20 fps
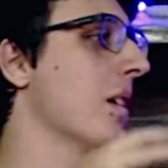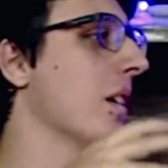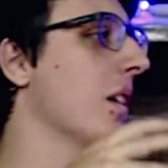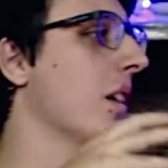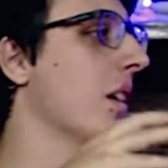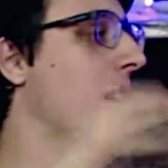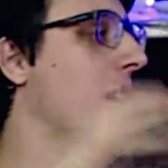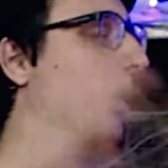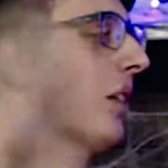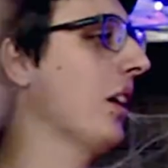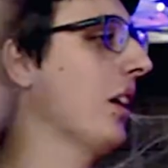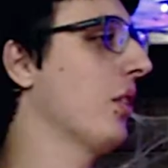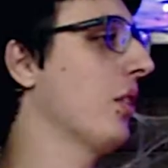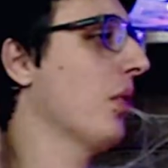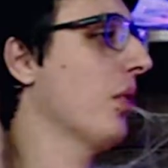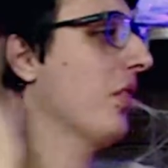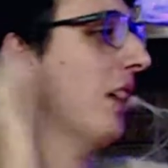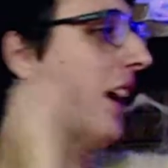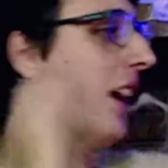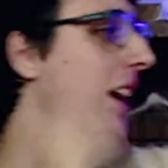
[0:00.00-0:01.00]
Okay, so
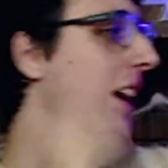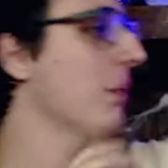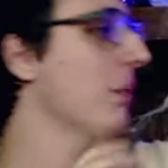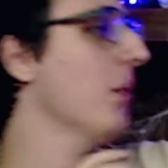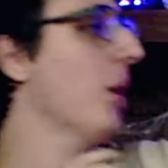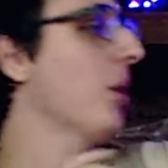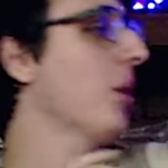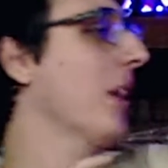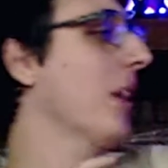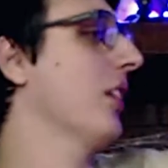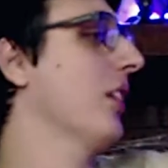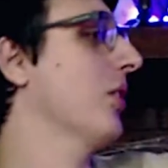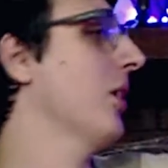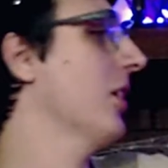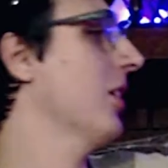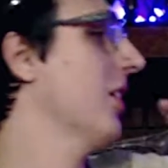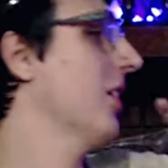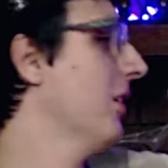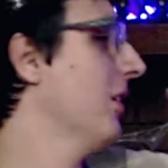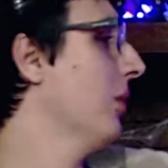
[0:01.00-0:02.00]
it's aimed. Okay, so
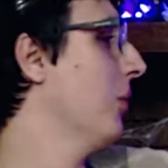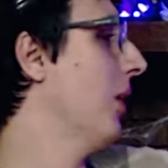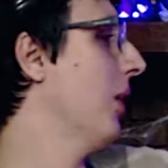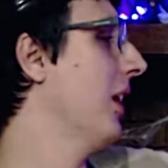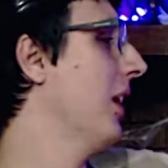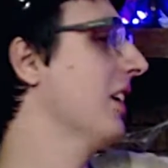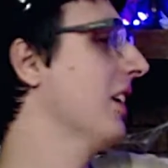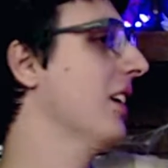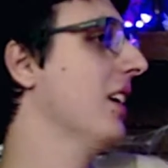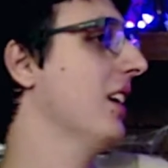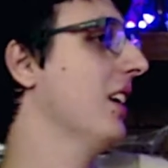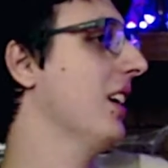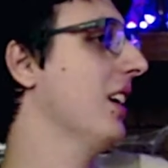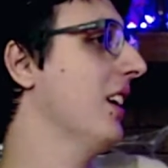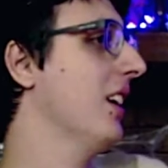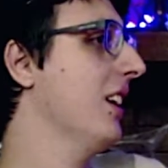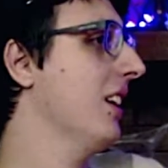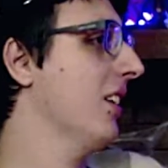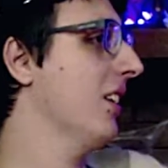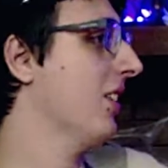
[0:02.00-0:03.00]
I'll tell you what.
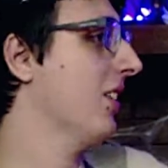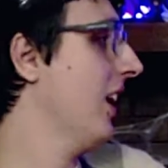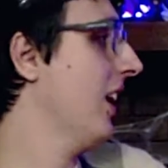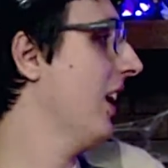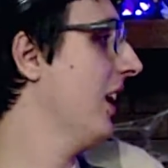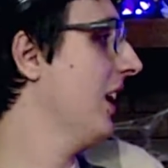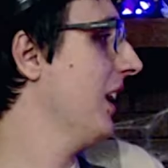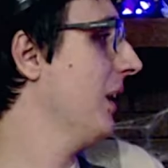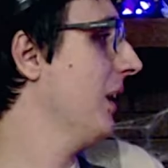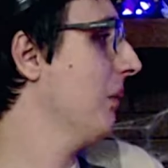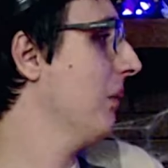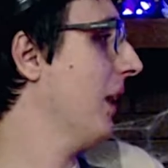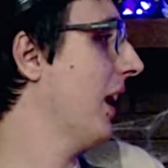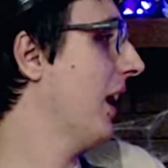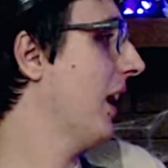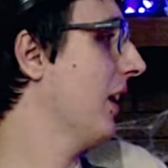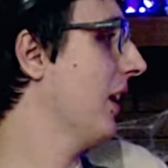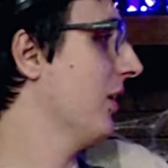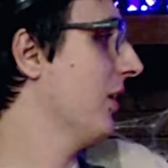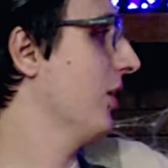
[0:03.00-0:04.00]
It is aimed
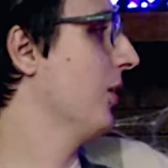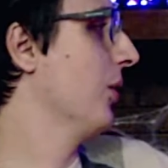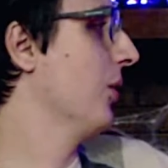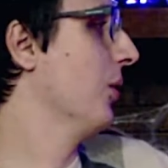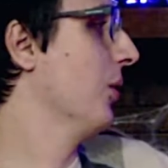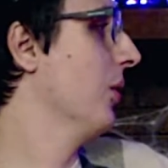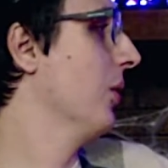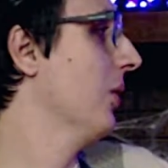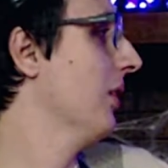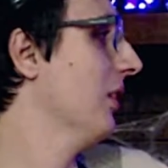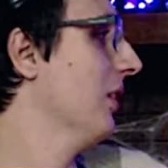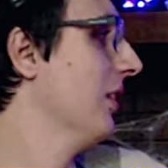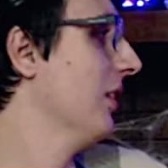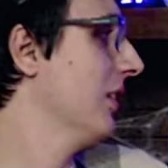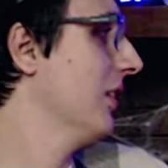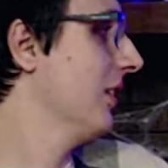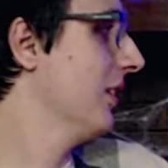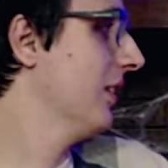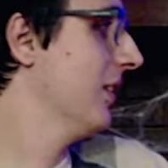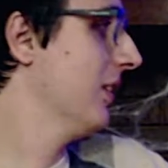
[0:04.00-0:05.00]
at you,
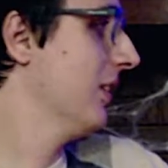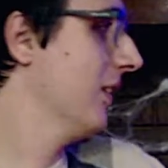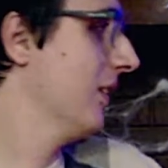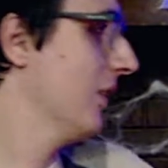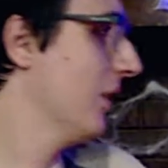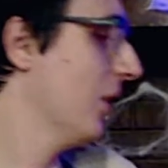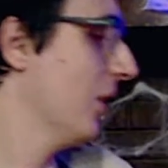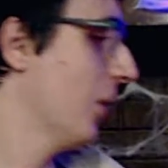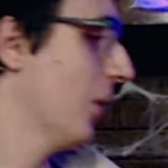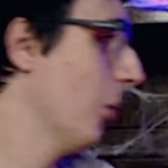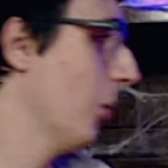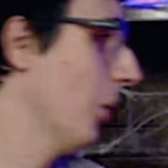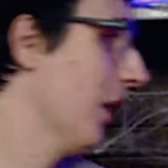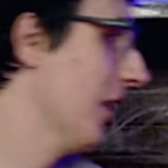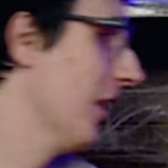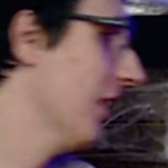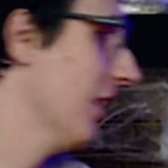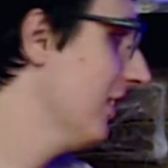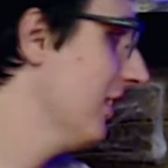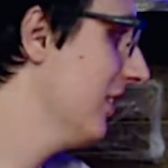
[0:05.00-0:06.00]

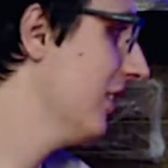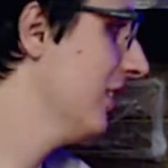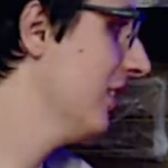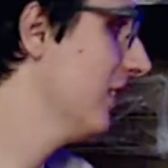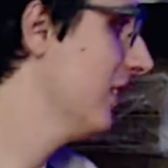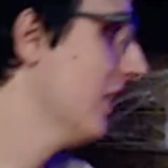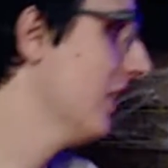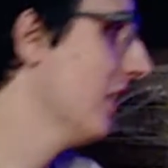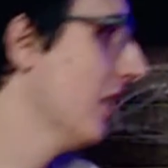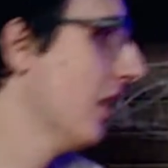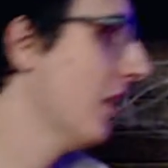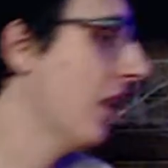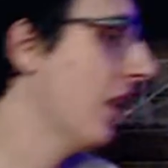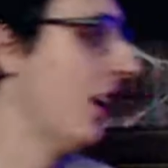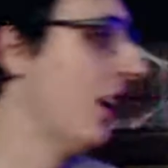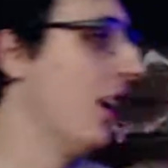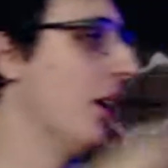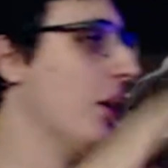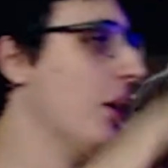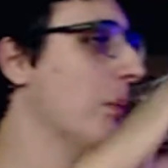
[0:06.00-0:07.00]
Will,
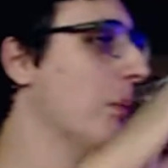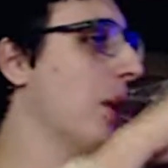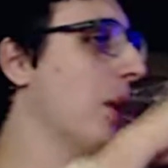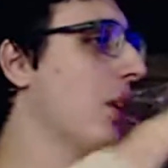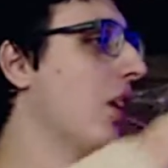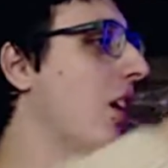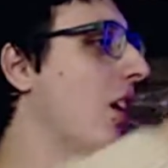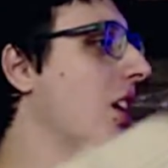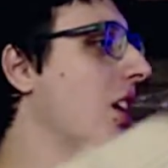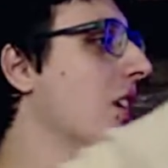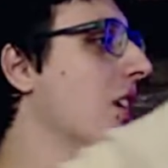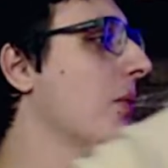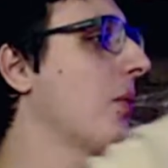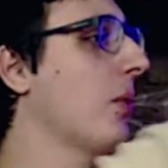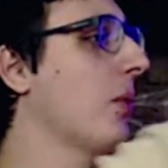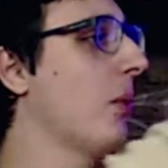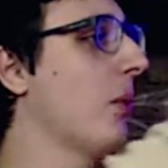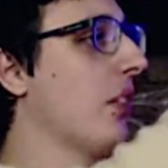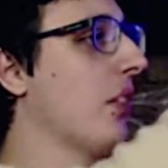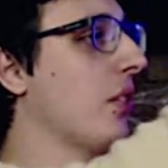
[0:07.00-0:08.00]
but all of the
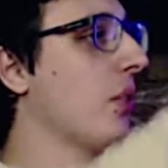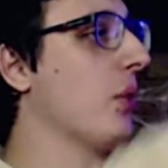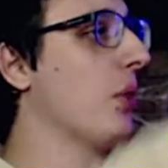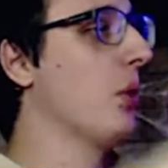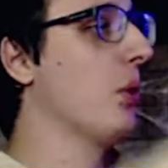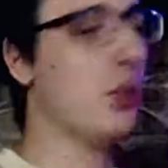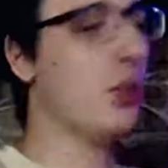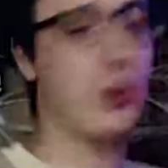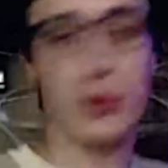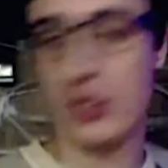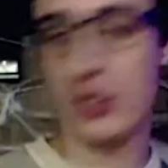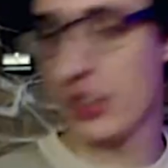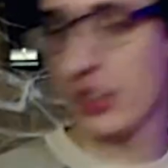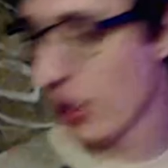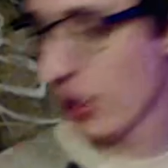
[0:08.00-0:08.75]
rest of you, you need to